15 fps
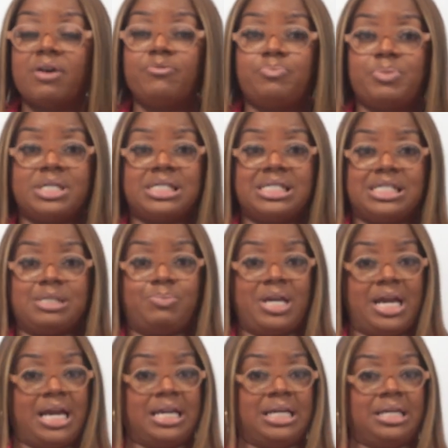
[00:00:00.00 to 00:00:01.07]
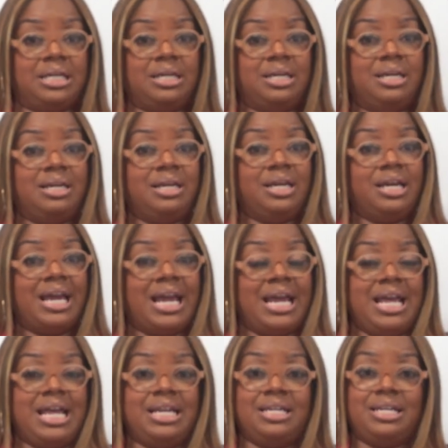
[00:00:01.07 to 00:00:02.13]
of business planning.
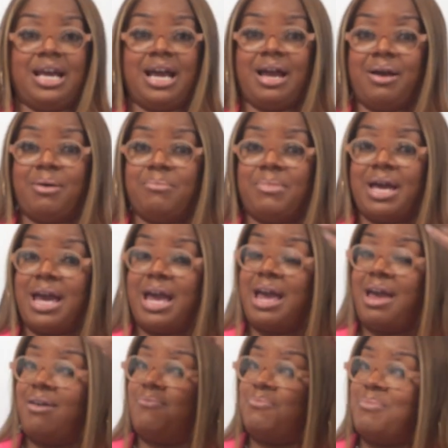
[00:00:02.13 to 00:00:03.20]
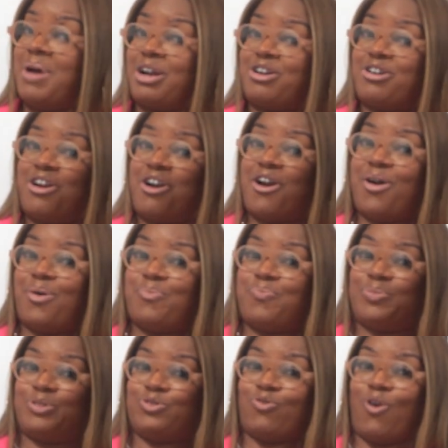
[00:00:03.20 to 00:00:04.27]
And I'm going to have my girl
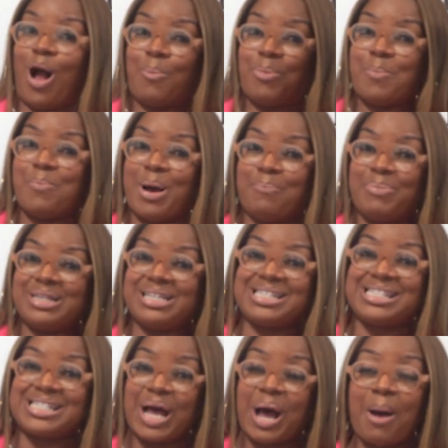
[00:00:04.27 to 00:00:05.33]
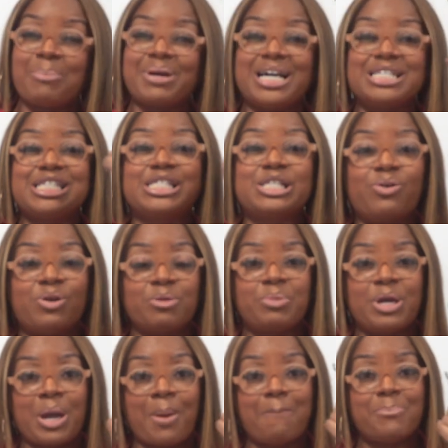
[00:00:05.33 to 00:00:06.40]
drop them up at the top because it's going to
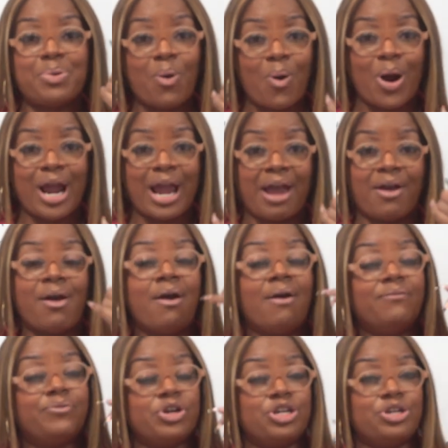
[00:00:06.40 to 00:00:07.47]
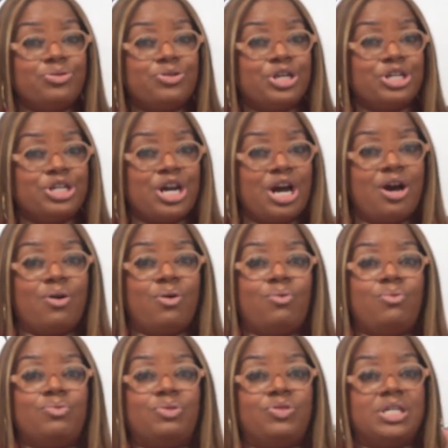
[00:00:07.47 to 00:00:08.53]
be important for you to
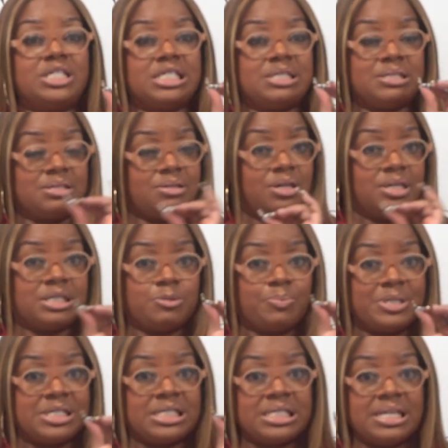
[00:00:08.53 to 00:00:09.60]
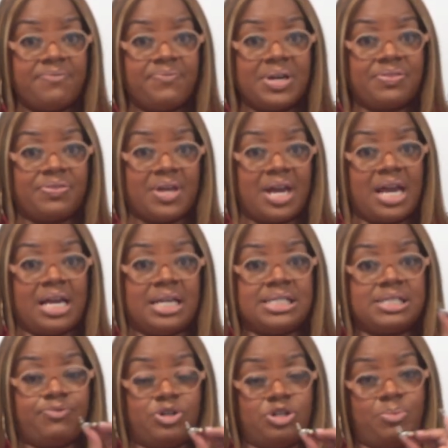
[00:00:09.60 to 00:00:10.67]
know the specific
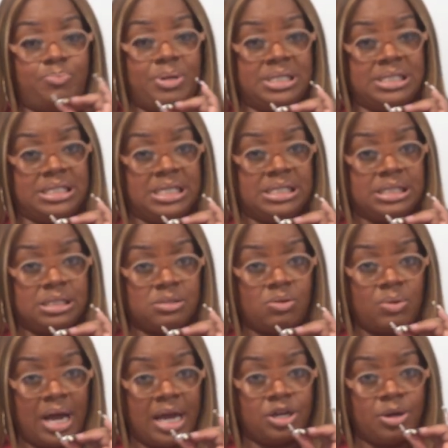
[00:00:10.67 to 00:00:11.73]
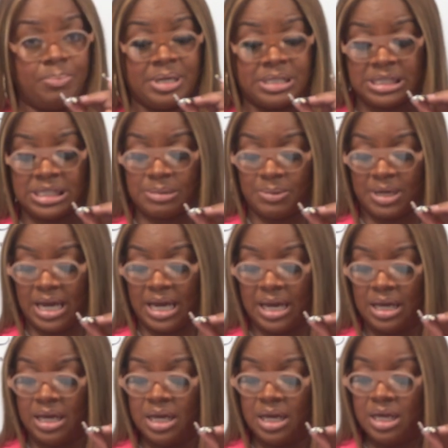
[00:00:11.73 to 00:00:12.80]
things for your business, okay? Your business
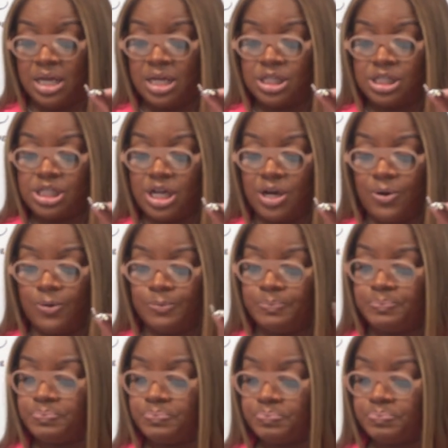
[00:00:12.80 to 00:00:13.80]
plan. So,